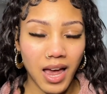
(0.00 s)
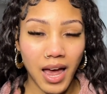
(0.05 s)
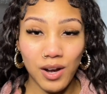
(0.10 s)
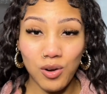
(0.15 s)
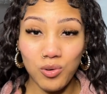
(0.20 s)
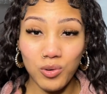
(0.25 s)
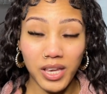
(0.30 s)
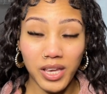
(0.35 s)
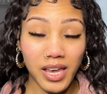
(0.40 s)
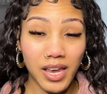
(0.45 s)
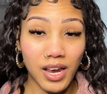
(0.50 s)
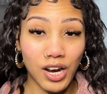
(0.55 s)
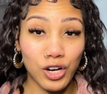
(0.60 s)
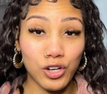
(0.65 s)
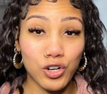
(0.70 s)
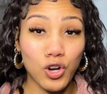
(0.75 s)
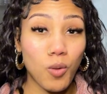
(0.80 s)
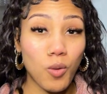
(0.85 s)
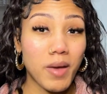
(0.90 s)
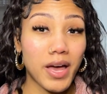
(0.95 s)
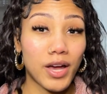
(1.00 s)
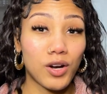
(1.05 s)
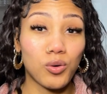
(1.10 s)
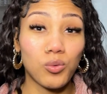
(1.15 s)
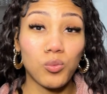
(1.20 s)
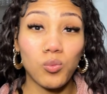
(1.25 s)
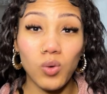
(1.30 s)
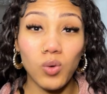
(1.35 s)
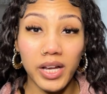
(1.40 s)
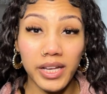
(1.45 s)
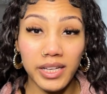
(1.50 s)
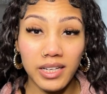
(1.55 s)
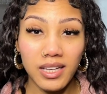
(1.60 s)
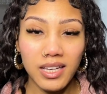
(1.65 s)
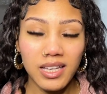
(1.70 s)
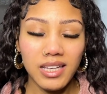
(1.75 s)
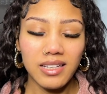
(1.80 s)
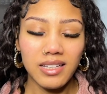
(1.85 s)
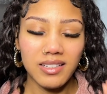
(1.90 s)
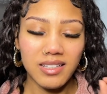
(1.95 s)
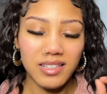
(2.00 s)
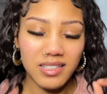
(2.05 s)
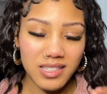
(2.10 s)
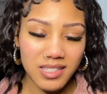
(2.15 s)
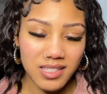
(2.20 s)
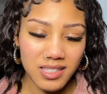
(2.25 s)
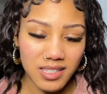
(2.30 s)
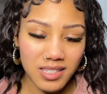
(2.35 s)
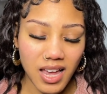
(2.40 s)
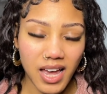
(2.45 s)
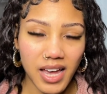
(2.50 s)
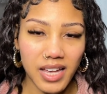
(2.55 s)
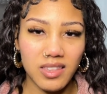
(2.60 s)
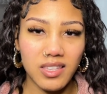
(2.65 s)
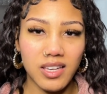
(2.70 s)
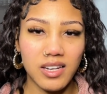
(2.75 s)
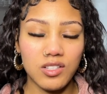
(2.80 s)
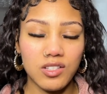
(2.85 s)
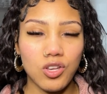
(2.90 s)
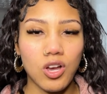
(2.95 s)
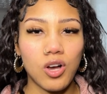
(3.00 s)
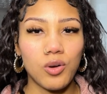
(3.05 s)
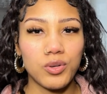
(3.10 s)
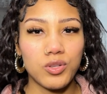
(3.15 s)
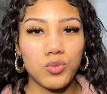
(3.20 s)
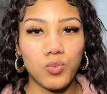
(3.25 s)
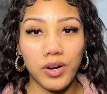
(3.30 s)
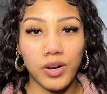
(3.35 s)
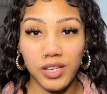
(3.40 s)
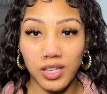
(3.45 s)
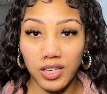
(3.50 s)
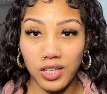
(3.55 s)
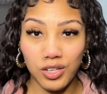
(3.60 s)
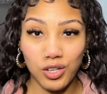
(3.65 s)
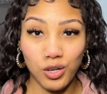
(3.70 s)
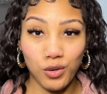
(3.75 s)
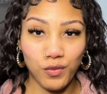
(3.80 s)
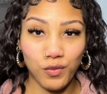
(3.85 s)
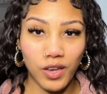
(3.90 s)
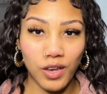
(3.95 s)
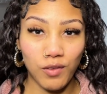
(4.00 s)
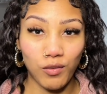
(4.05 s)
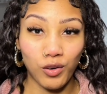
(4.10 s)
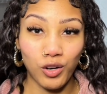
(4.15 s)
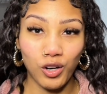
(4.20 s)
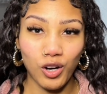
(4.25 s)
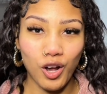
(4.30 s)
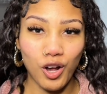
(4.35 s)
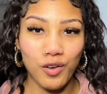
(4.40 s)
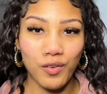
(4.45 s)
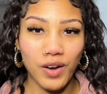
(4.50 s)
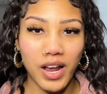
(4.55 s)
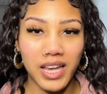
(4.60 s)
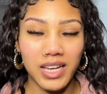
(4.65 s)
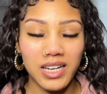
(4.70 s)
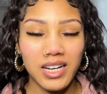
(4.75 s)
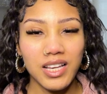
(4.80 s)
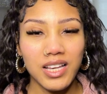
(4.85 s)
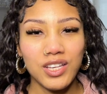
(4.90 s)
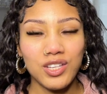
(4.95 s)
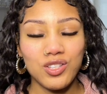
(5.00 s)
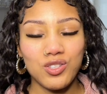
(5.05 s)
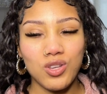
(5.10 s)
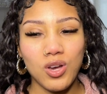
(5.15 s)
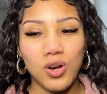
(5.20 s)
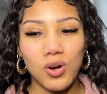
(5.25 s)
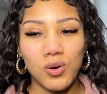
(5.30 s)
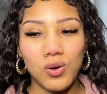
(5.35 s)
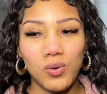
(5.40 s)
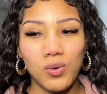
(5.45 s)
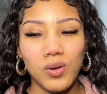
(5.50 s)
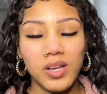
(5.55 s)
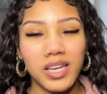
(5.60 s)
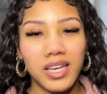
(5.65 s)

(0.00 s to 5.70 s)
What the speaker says: I don't care. No matter what, decide that it's always working in your favor. All right. So